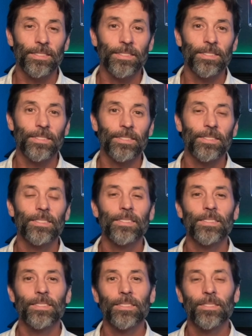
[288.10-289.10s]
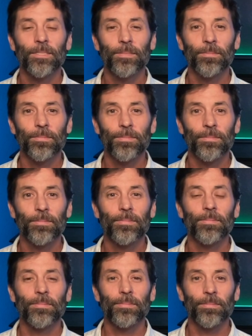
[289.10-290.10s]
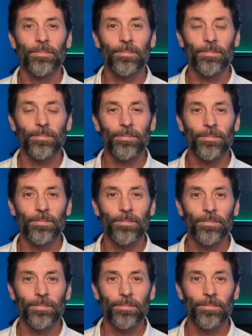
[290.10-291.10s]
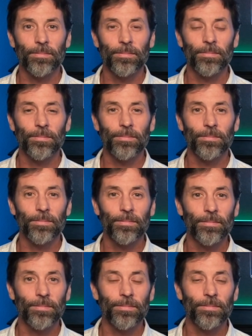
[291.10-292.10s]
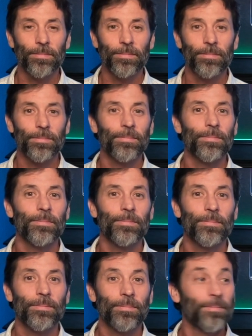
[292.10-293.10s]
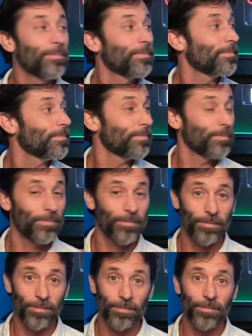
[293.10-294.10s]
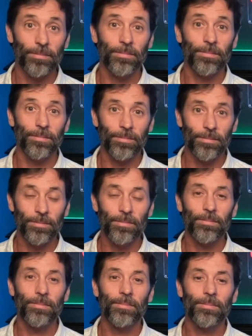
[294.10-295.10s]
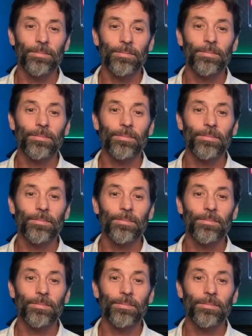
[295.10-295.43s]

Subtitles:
The person shown says nothing.